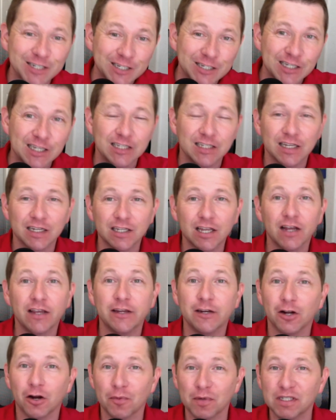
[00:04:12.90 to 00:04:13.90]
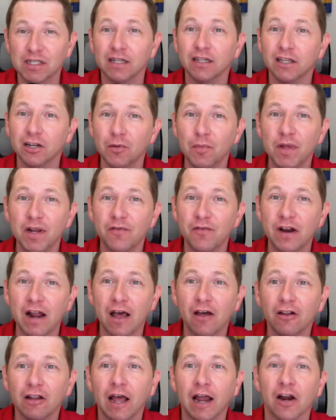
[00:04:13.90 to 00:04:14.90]
His Kentucky Derby is a little bit of an
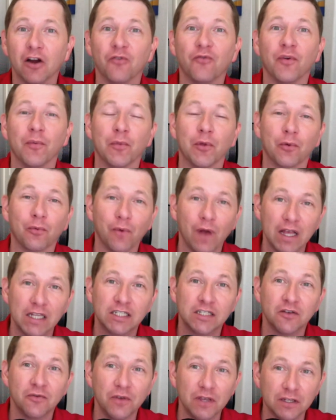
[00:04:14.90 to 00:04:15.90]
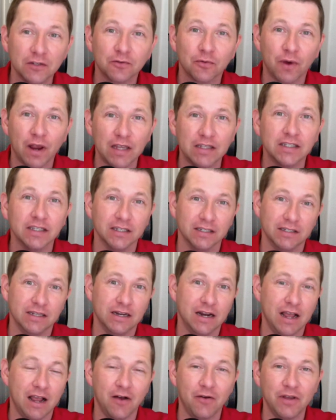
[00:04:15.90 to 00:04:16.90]
outlier from the rest of his races
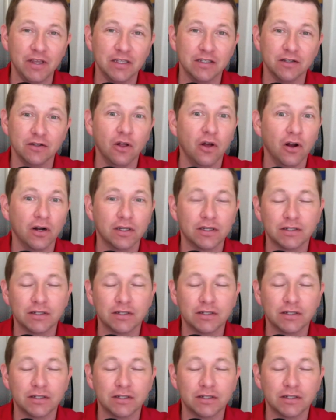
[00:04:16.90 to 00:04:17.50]
and how he's looked.